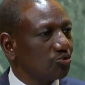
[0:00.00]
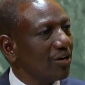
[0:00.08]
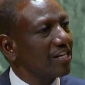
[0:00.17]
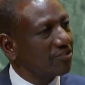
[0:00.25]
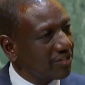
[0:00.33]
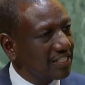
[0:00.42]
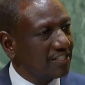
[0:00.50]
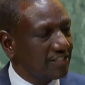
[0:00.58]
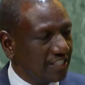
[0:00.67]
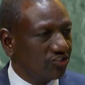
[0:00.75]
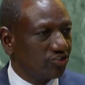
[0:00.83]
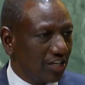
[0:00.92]
To address
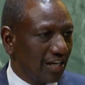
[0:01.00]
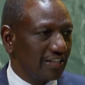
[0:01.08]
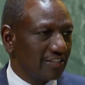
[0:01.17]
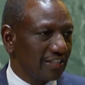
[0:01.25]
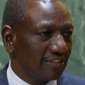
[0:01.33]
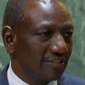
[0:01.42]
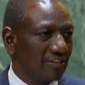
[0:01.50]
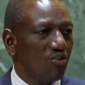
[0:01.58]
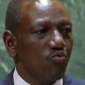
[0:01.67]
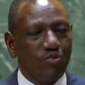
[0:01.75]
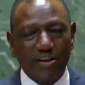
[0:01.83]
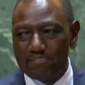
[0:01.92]
these challenges,
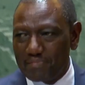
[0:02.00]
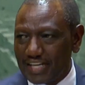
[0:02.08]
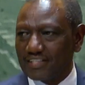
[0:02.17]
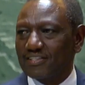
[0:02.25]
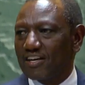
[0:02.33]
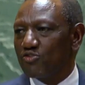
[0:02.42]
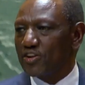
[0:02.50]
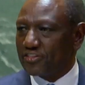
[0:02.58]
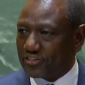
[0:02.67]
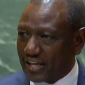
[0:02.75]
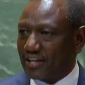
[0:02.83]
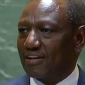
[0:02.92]
we must
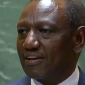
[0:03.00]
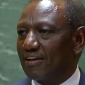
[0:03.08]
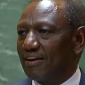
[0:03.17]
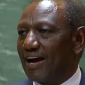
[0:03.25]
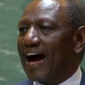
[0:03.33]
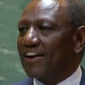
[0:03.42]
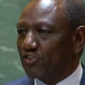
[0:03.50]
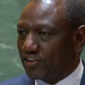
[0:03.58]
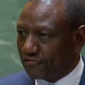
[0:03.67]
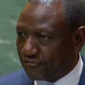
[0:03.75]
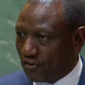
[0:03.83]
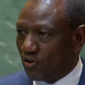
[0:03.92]
rethink and
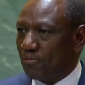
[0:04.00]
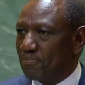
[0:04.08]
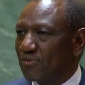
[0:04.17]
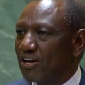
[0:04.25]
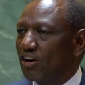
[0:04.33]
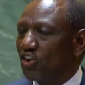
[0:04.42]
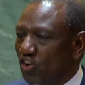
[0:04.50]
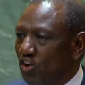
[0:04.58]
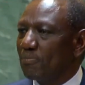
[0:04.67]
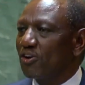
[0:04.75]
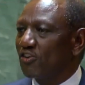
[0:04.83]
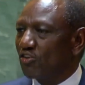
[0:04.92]
reform
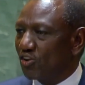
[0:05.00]
global